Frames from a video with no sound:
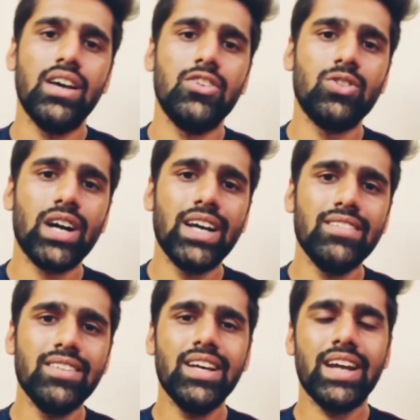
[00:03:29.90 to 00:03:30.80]
So
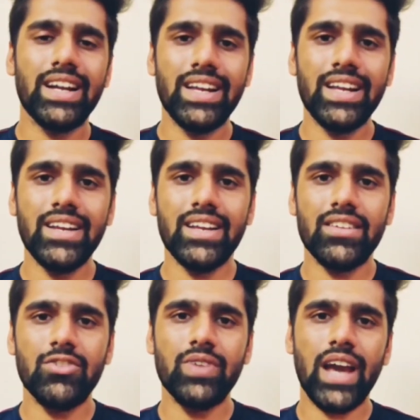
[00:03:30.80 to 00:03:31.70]
guys, in the writing
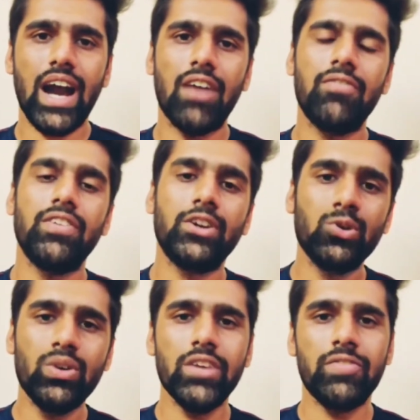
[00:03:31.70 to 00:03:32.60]
test we have
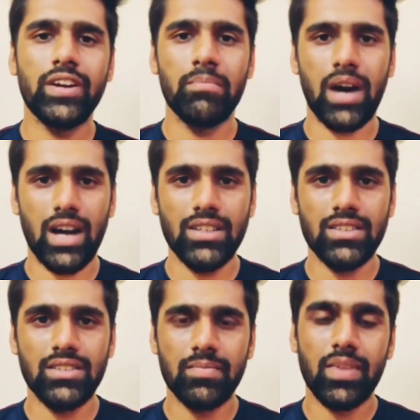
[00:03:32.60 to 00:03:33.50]
2 different
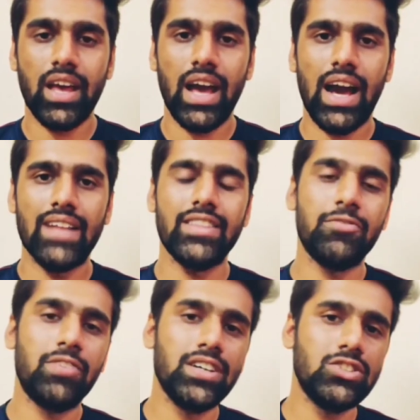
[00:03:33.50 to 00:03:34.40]
parts, and
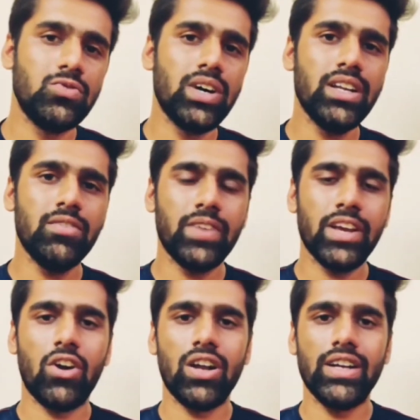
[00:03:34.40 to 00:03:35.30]
the first one we
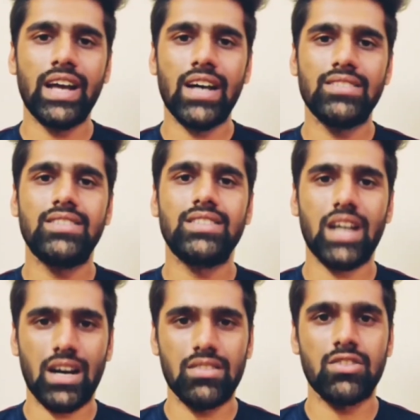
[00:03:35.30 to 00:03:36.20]
call it as
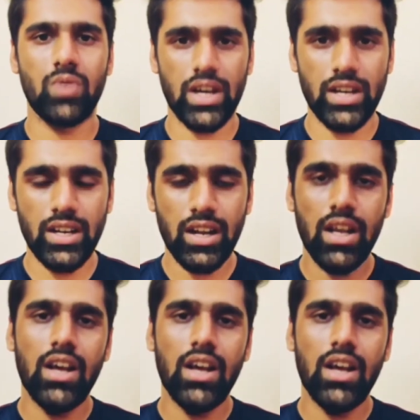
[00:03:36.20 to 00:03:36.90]
task 1,